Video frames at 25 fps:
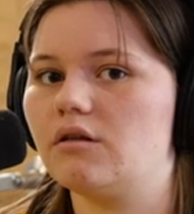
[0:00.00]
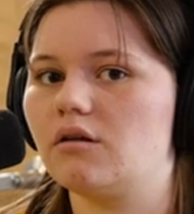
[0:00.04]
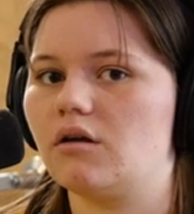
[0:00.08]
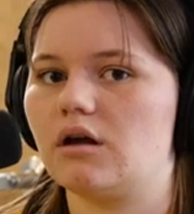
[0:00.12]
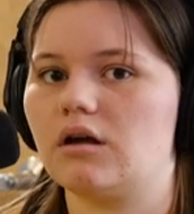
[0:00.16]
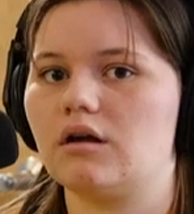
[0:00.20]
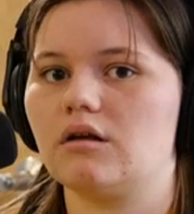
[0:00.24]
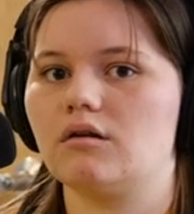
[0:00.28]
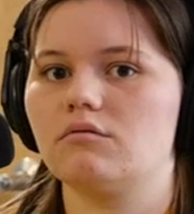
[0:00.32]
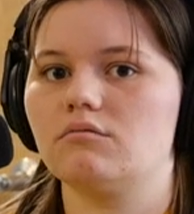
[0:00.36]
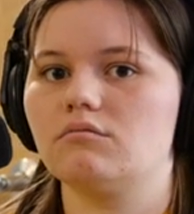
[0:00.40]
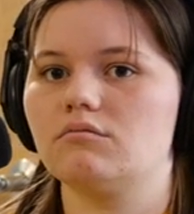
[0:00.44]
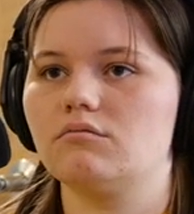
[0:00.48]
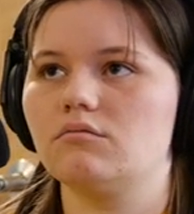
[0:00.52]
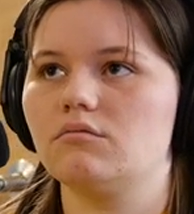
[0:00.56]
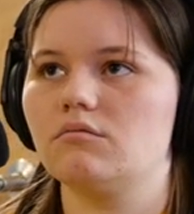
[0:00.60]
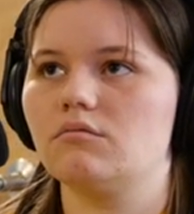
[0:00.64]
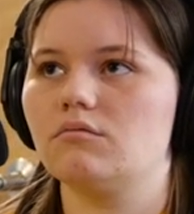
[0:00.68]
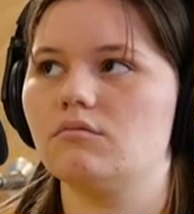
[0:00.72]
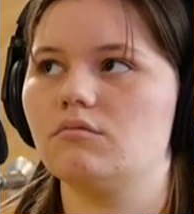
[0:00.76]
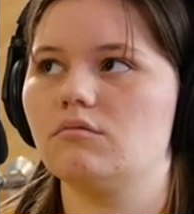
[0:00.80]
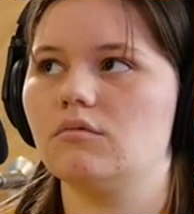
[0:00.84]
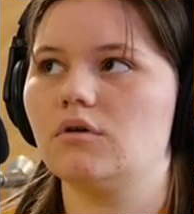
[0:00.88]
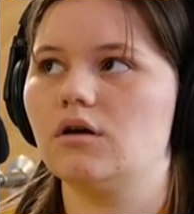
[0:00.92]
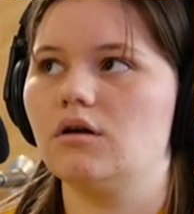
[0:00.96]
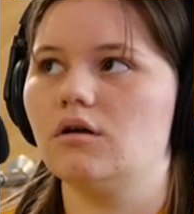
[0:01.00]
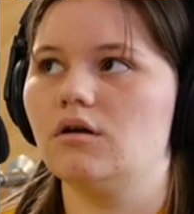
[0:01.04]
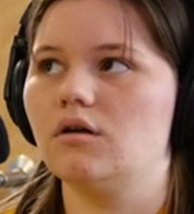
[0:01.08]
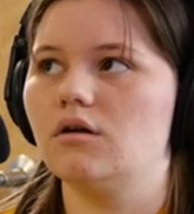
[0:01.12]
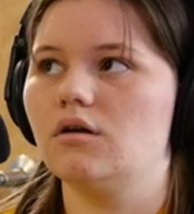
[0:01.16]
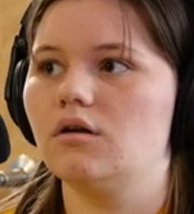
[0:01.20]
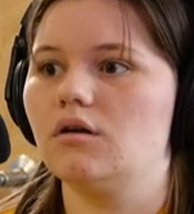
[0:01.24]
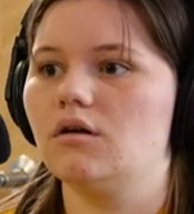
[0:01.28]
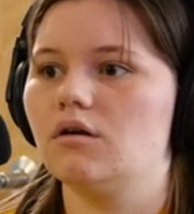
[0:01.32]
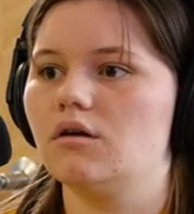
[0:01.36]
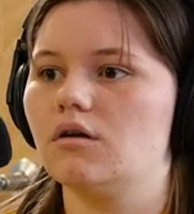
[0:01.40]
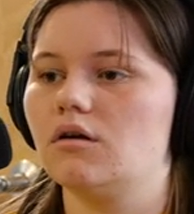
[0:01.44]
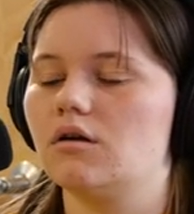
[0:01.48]
like
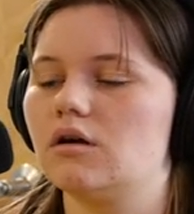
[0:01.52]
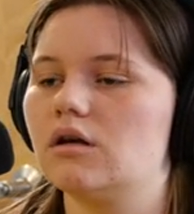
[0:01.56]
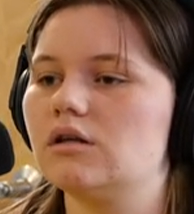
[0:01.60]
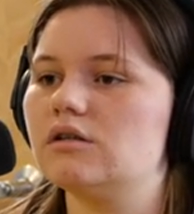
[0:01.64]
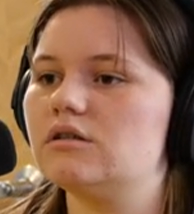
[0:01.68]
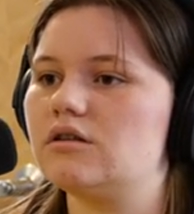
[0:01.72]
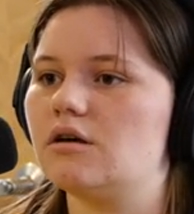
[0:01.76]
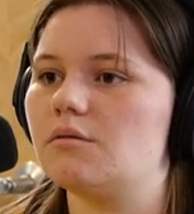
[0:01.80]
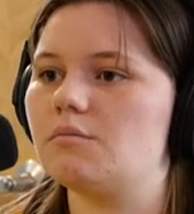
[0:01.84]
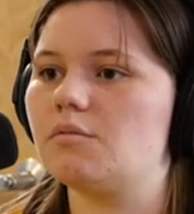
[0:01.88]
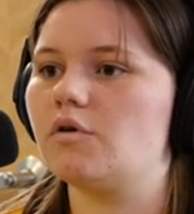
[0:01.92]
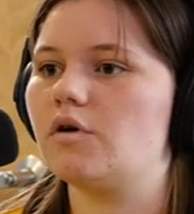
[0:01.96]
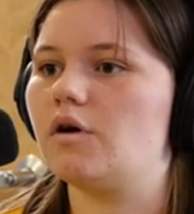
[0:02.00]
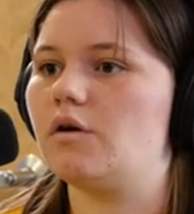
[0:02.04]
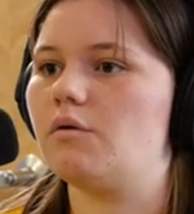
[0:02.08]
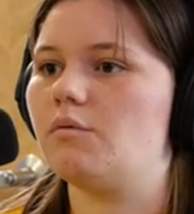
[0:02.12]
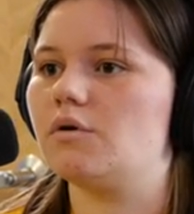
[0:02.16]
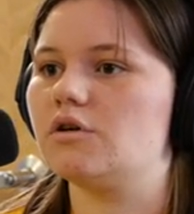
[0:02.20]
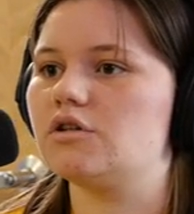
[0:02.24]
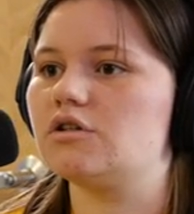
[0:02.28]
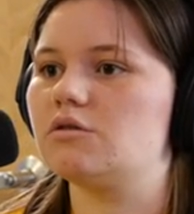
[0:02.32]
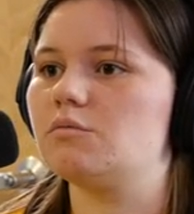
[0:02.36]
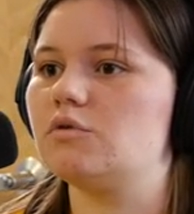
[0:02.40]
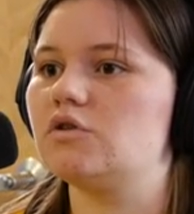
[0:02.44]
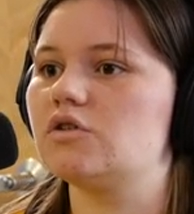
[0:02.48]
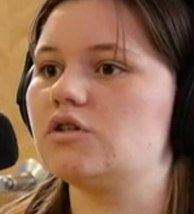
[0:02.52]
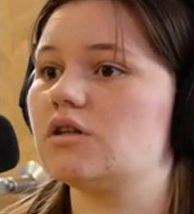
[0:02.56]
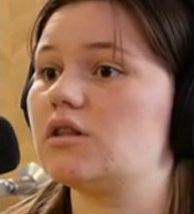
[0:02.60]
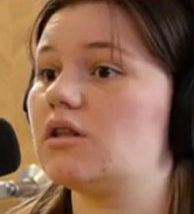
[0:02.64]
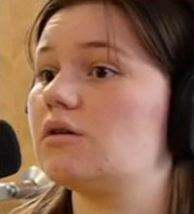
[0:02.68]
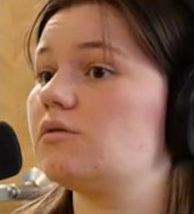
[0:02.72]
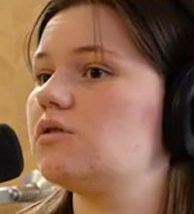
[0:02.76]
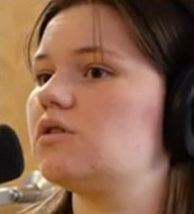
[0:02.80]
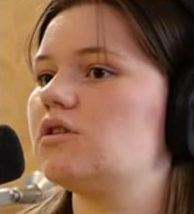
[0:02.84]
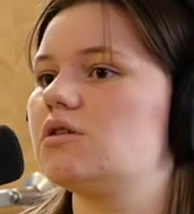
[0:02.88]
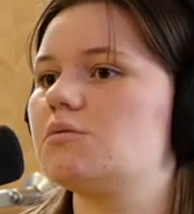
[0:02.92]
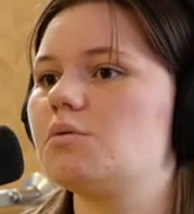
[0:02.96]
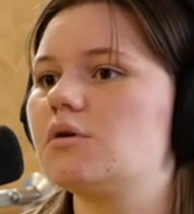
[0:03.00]
contemporary worship music that
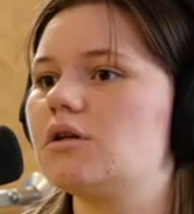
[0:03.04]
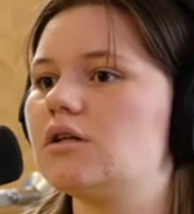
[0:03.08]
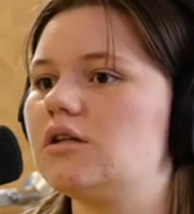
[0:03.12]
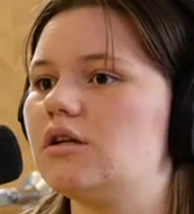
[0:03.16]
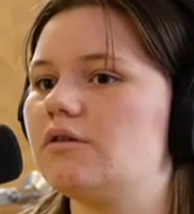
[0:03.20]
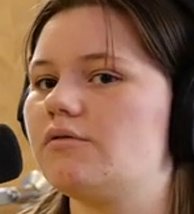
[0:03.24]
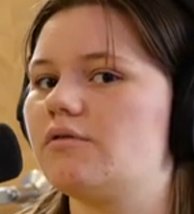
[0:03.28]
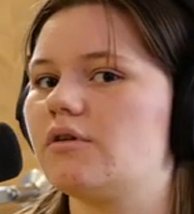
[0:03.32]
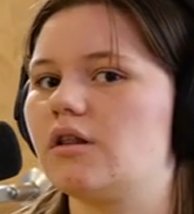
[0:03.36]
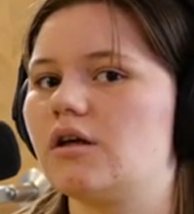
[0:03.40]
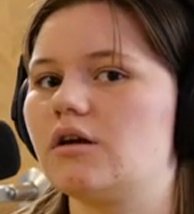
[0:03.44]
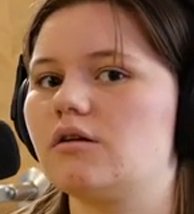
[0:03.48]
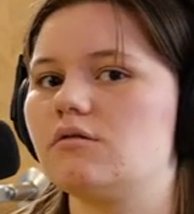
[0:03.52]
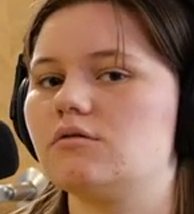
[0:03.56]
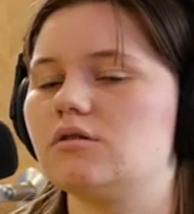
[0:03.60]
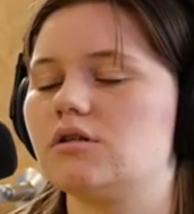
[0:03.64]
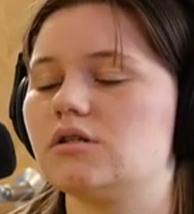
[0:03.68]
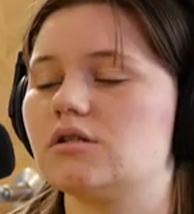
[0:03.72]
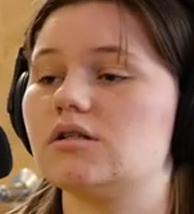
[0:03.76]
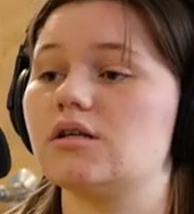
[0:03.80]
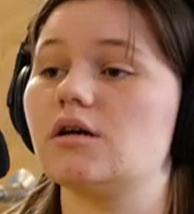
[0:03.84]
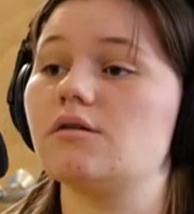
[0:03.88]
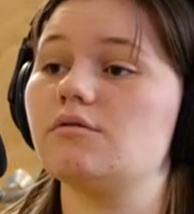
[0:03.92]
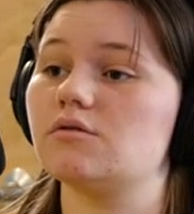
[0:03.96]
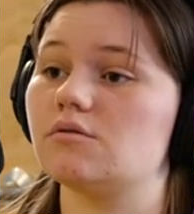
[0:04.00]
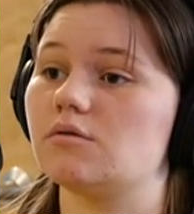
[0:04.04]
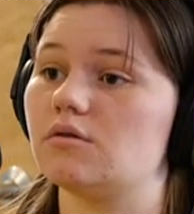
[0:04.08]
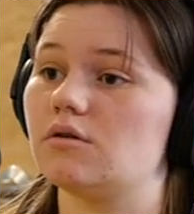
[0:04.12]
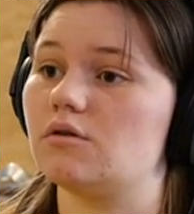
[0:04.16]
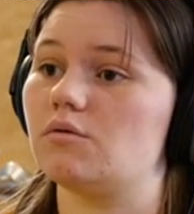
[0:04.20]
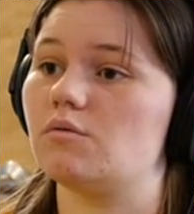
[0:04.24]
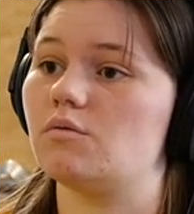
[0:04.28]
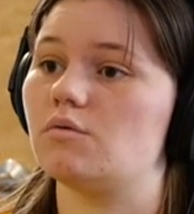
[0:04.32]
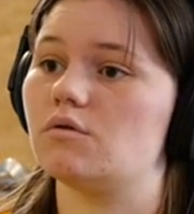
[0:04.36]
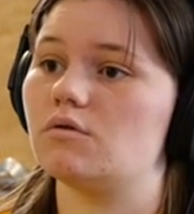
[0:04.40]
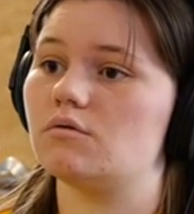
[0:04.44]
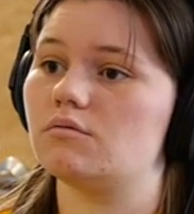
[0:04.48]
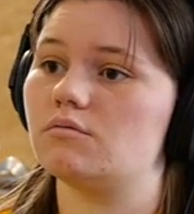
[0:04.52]
was just put in different languages. That was really
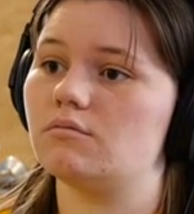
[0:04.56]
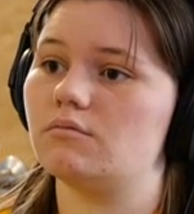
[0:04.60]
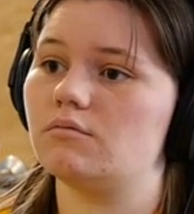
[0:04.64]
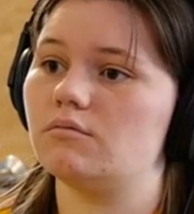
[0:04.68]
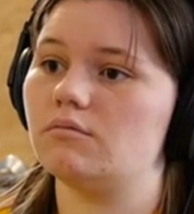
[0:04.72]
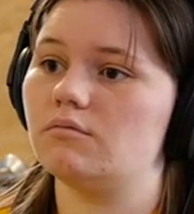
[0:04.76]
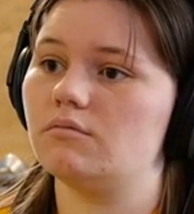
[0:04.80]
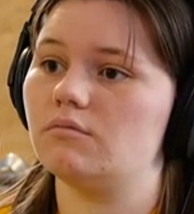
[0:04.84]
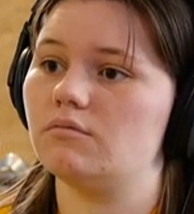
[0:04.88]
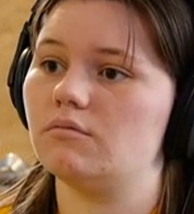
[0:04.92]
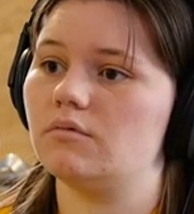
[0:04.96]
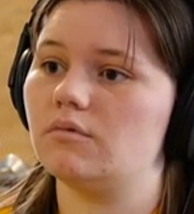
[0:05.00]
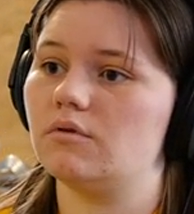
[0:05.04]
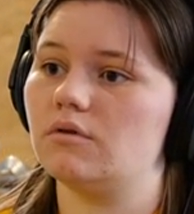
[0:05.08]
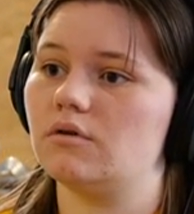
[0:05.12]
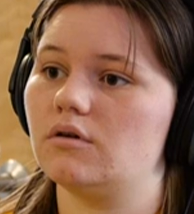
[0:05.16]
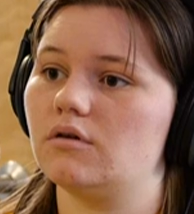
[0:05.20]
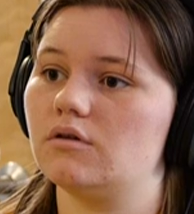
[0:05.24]
cool. Yeah.